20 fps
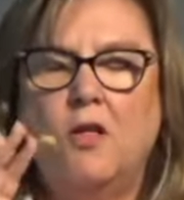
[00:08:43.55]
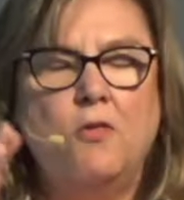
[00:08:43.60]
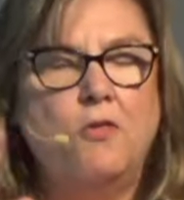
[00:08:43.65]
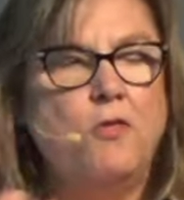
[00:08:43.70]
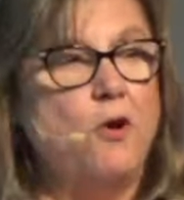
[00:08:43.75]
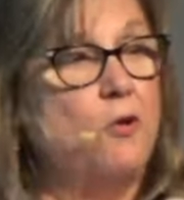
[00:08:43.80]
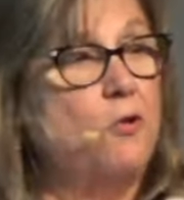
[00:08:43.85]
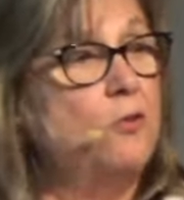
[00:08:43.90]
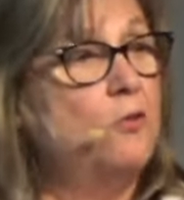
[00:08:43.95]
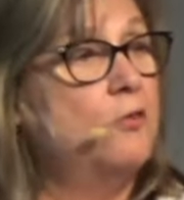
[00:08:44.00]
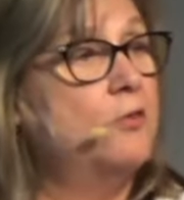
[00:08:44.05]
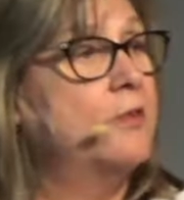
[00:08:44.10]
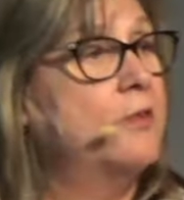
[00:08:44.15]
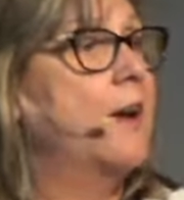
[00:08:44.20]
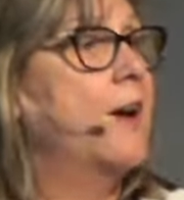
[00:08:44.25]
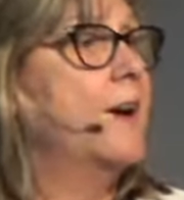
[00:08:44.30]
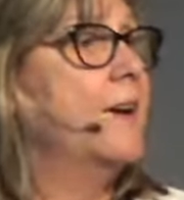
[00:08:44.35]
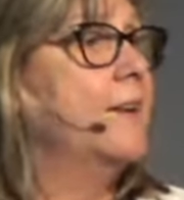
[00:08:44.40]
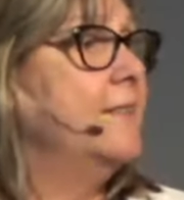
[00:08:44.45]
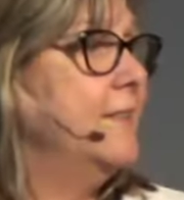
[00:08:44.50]
Those
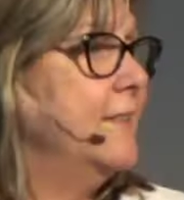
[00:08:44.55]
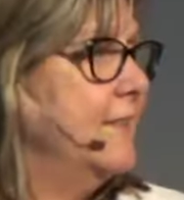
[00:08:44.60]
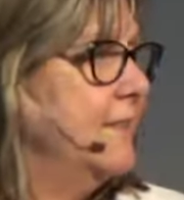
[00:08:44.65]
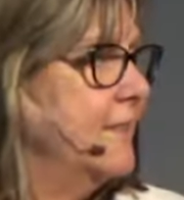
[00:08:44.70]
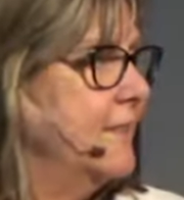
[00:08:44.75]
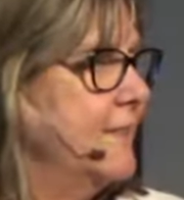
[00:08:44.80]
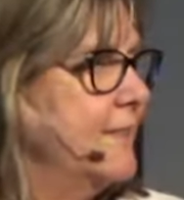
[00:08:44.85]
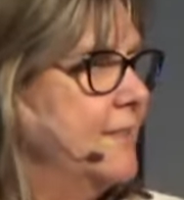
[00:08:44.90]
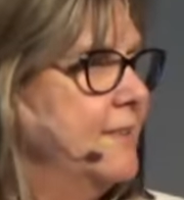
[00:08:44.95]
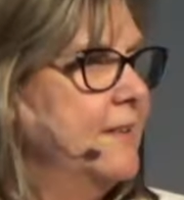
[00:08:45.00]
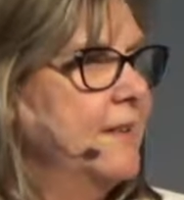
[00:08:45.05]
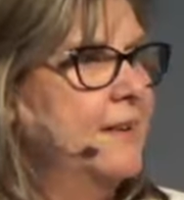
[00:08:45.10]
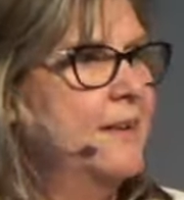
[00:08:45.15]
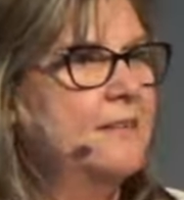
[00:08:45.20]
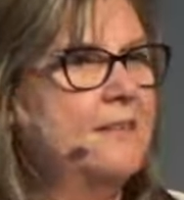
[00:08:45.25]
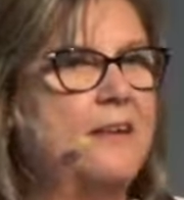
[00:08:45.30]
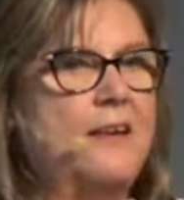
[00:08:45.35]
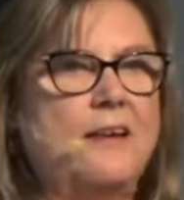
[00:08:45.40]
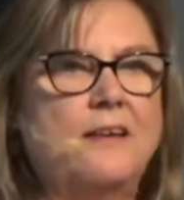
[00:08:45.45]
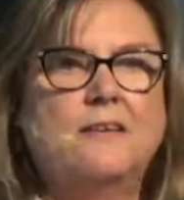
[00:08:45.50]
ideas
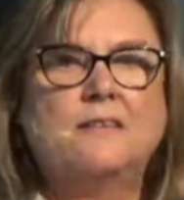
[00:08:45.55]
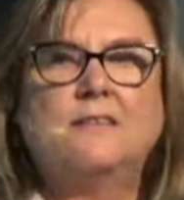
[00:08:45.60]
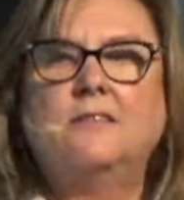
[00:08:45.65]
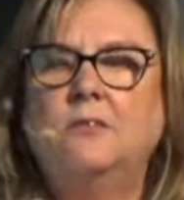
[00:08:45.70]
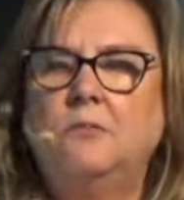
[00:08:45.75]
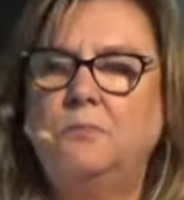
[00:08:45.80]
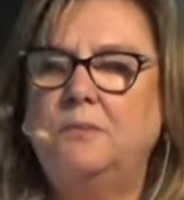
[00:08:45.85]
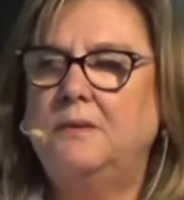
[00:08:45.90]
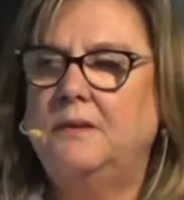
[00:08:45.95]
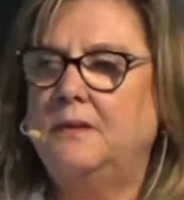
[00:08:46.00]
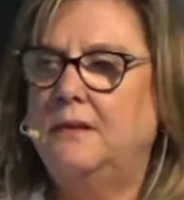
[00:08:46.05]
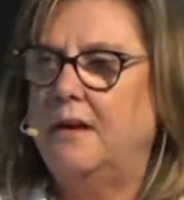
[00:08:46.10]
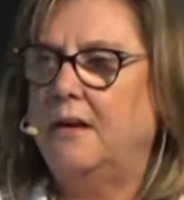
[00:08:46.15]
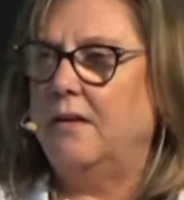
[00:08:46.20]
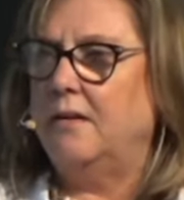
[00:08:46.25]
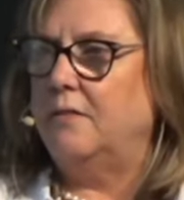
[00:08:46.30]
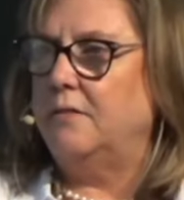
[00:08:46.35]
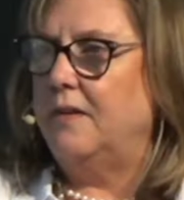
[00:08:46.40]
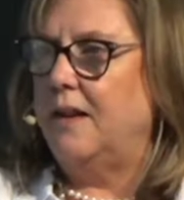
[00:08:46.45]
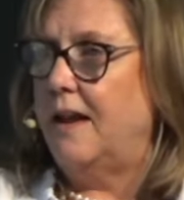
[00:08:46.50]
take a little bit
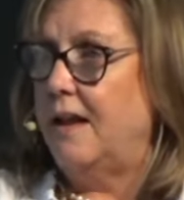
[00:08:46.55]
of